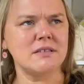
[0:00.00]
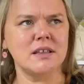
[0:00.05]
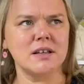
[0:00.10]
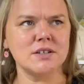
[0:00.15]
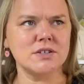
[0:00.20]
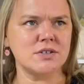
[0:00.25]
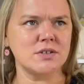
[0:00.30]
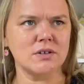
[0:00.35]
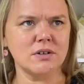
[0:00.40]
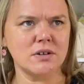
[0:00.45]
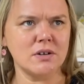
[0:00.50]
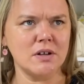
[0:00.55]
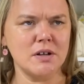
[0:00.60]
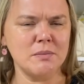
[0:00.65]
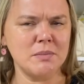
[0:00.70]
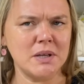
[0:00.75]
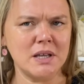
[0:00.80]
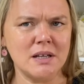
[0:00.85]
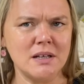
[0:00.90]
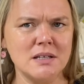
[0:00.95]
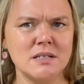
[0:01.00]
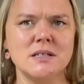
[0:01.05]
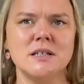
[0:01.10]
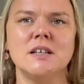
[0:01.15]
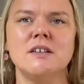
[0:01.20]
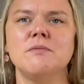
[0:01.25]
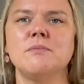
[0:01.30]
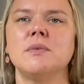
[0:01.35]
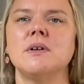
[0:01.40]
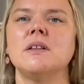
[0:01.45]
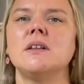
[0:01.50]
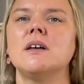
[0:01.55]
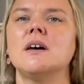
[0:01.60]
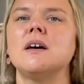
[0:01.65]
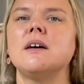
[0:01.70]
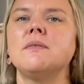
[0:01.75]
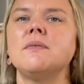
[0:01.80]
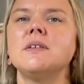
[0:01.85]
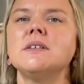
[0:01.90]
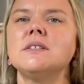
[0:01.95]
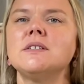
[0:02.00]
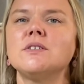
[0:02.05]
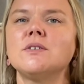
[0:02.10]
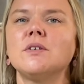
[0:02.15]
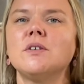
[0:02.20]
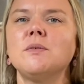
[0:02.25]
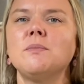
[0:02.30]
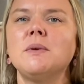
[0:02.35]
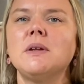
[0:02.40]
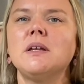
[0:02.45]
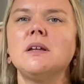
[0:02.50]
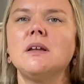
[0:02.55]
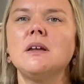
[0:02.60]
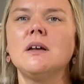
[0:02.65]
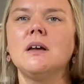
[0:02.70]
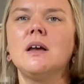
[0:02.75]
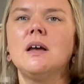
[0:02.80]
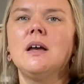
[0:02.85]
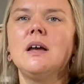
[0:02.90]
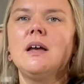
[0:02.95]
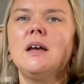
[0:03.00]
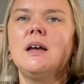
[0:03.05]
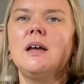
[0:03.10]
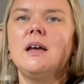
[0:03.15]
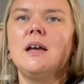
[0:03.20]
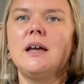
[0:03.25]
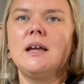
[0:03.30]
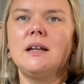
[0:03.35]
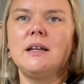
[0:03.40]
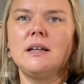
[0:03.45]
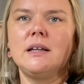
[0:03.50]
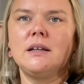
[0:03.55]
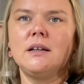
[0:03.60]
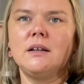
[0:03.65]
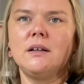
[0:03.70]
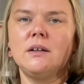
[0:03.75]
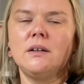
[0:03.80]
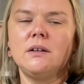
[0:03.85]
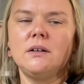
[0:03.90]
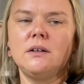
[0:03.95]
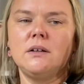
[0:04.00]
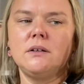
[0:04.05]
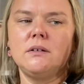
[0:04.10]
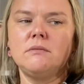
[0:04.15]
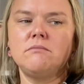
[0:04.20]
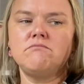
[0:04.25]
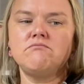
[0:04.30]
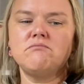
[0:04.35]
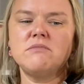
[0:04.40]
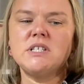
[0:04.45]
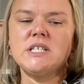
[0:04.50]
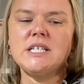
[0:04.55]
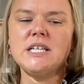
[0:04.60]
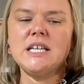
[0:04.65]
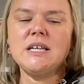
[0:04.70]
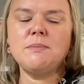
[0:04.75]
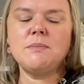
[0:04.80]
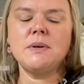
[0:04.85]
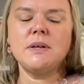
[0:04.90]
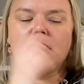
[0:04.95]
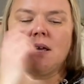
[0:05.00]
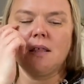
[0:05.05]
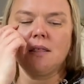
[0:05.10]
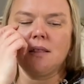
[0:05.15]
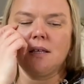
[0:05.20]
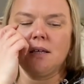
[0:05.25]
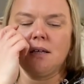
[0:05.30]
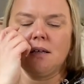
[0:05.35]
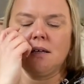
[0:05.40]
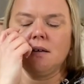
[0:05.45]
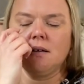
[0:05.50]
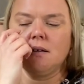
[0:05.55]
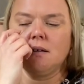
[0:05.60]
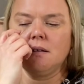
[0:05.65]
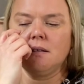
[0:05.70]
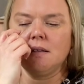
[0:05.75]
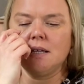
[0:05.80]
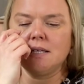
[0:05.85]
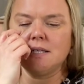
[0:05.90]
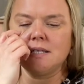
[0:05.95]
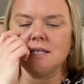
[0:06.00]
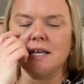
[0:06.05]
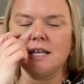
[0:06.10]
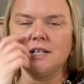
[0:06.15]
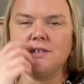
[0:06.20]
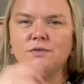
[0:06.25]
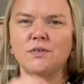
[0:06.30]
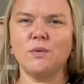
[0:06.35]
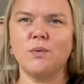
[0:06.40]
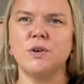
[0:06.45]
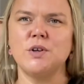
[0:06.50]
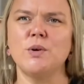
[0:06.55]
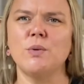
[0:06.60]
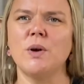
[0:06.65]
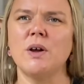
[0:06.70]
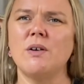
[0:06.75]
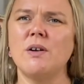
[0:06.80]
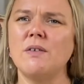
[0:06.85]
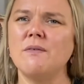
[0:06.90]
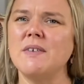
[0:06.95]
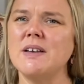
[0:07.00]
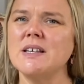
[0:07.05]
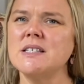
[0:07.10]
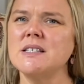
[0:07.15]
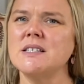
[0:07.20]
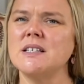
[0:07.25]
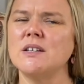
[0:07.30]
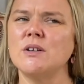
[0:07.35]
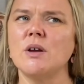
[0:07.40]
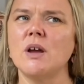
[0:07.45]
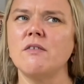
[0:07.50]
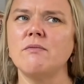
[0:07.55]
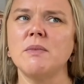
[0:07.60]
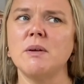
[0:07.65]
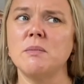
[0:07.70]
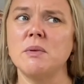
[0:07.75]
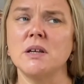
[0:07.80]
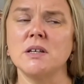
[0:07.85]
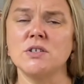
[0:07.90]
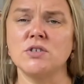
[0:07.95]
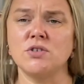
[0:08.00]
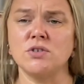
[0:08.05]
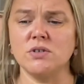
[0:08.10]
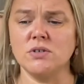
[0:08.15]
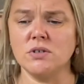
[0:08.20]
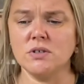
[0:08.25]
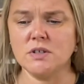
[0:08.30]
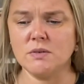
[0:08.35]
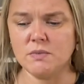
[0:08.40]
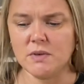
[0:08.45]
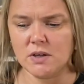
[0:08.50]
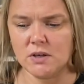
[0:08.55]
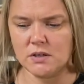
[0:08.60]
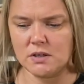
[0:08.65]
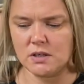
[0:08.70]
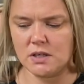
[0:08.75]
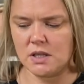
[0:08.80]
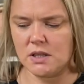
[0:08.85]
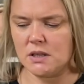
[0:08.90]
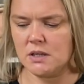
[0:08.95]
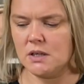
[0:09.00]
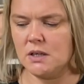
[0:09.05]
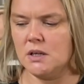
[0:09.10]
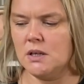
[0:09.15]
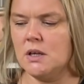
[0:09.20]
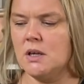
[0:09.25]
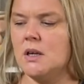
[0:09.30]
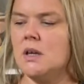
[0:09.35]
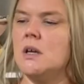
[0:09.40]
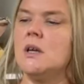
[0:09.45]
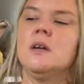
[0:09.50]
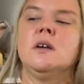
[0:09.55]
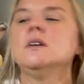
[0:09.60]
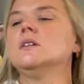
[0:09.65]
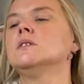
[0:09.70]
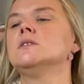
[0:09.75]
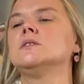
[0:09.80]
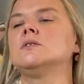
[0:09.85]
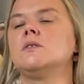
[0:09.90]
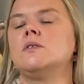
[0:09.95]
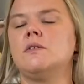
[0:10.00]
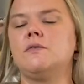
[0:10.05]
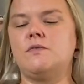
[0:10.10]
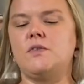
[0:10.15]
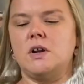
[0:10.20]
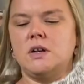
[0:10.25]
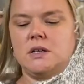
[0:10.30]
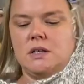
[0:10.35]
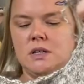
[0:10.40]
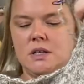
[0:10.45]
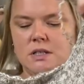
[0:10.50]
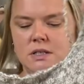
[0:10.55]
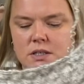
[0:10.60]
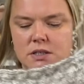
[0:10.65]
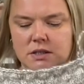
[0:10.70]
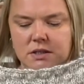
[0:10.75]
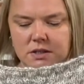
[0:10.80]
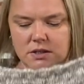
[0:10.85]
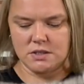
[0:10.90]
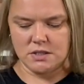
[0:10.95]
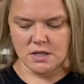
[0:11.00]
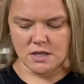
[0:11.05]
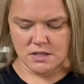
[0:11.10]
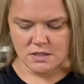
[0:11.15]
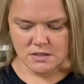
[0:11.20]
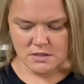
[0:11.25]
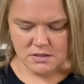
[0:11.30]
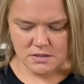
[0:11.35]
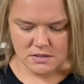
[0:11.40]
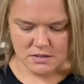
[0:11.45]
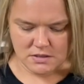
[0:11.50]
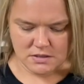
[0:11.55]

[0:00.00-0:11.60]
There's not gonna be any sleeve, but this is gonna be a little deep, I think. That's nice for when you wear a vest and you have maybe a shirt or something underneath. So the front is done.